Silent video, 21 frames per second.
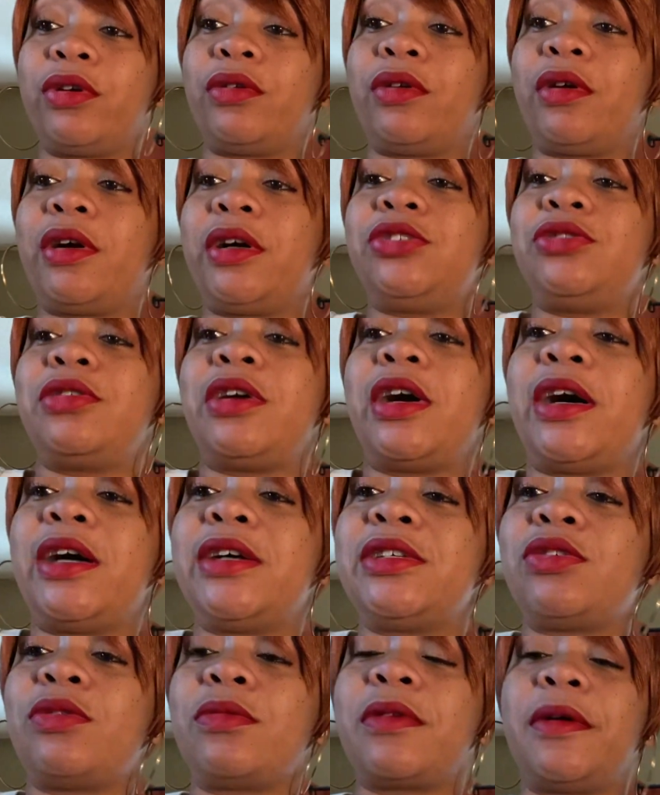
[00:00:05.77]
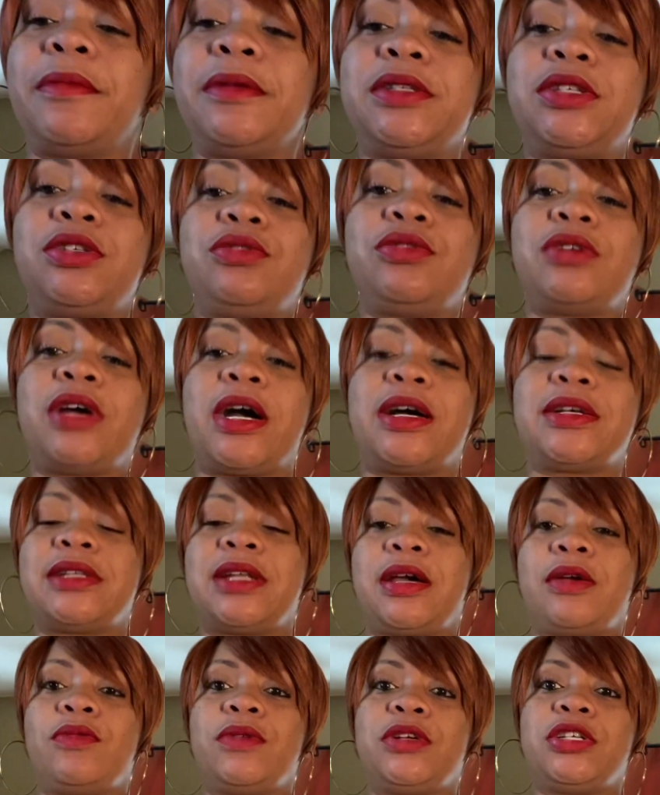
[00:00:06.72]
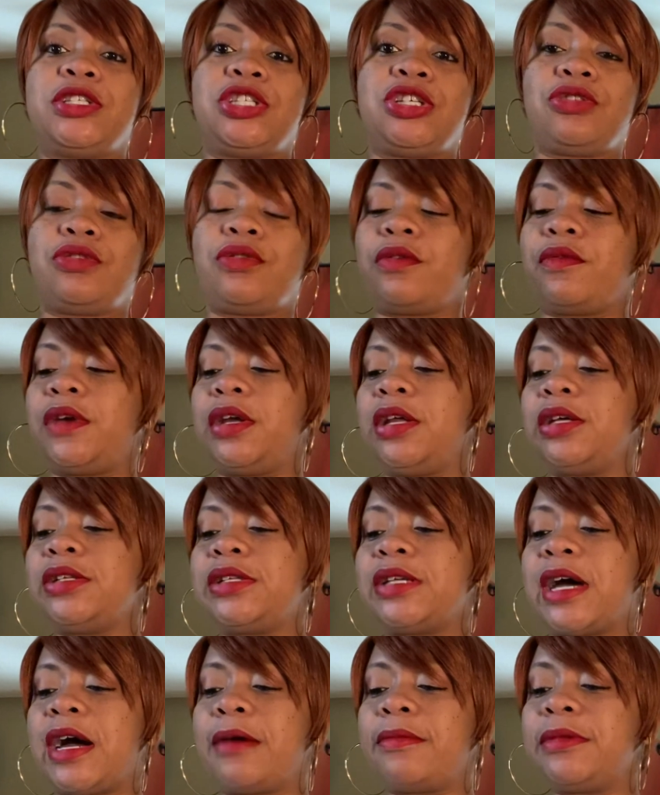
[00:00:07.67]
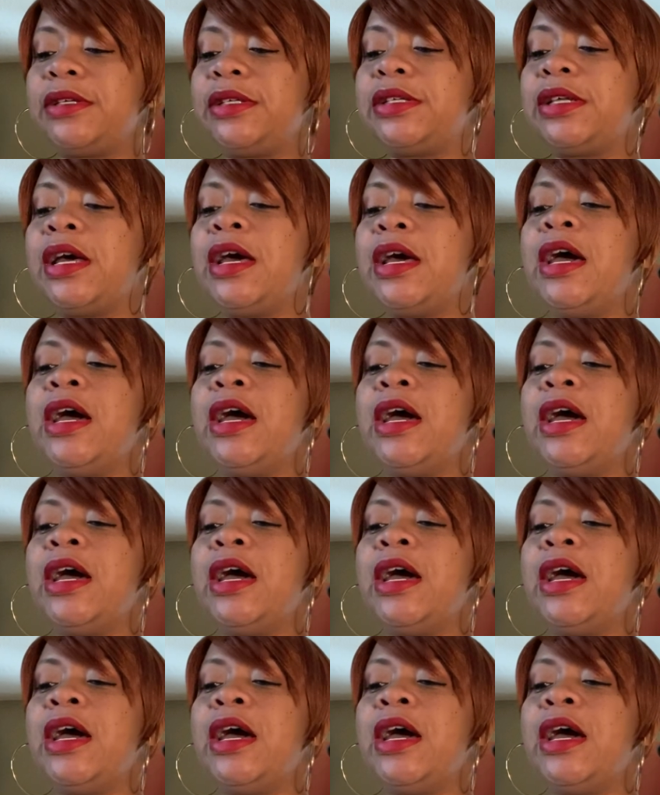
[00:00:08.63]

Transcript: All right, you guys, so I'm coming to you guys today with a general reading timeless.